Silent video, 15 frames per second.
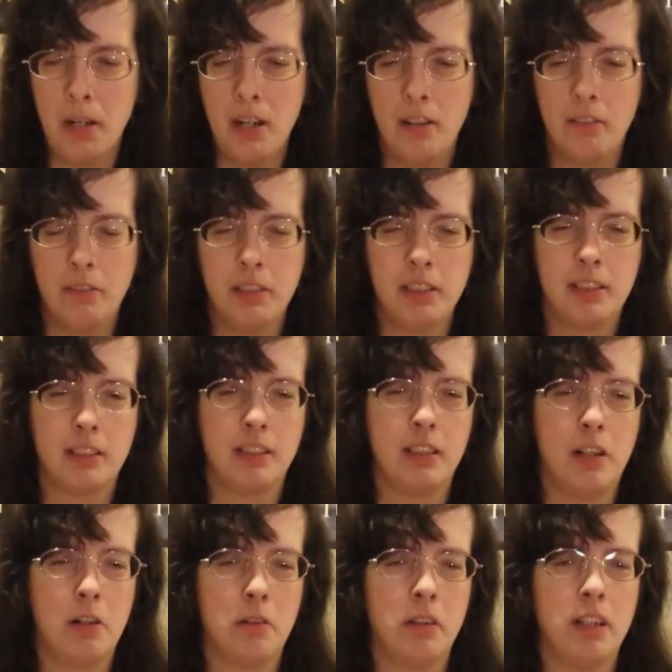but with,
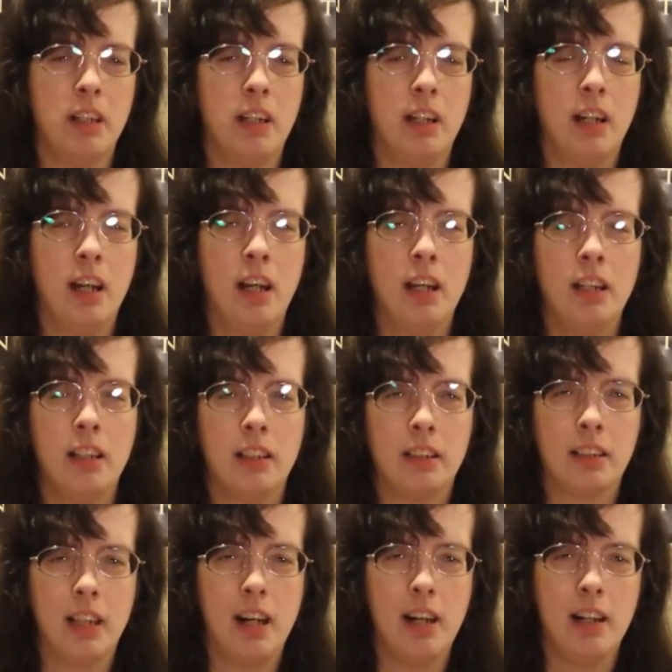you know,
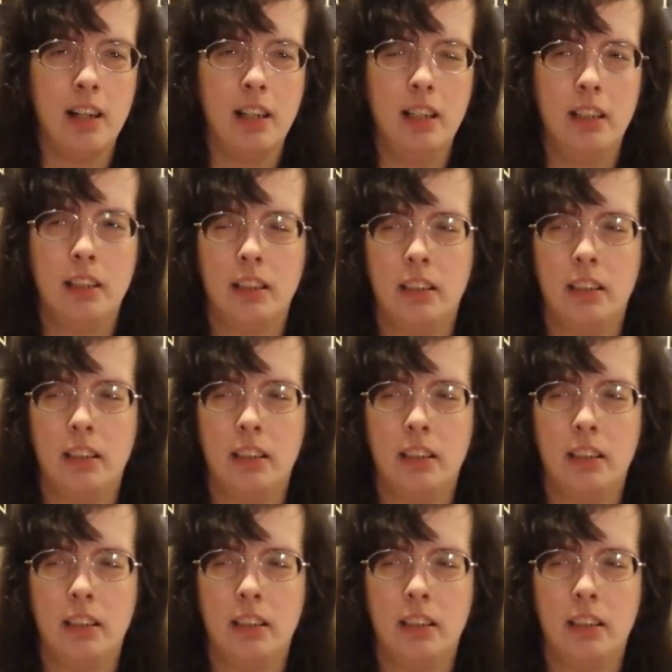Clary